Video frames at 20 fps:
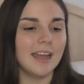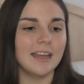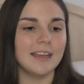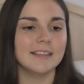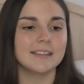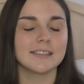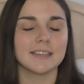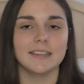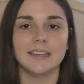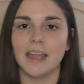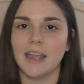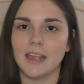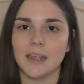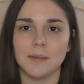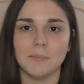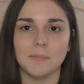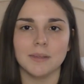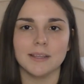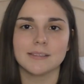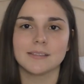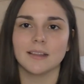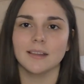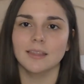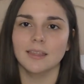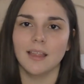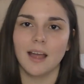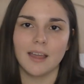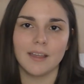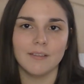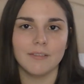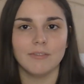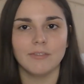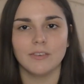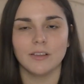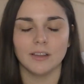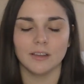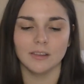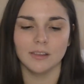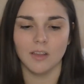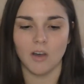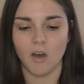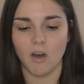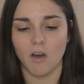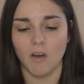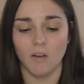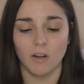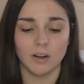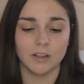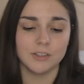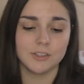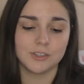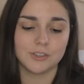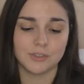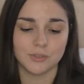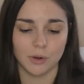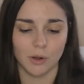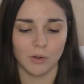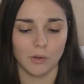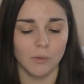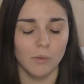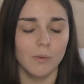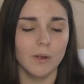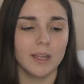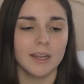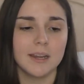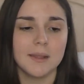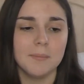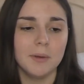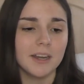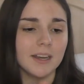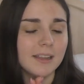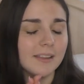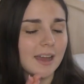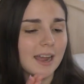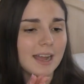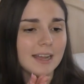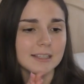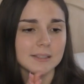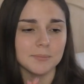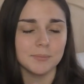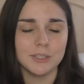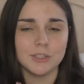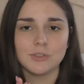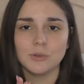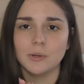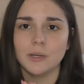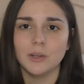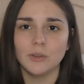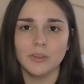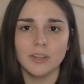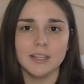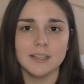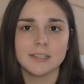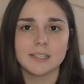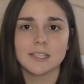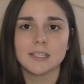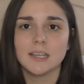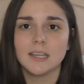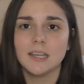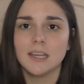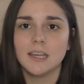a game. It's a lifelong struggle. Anybody that has mental illness,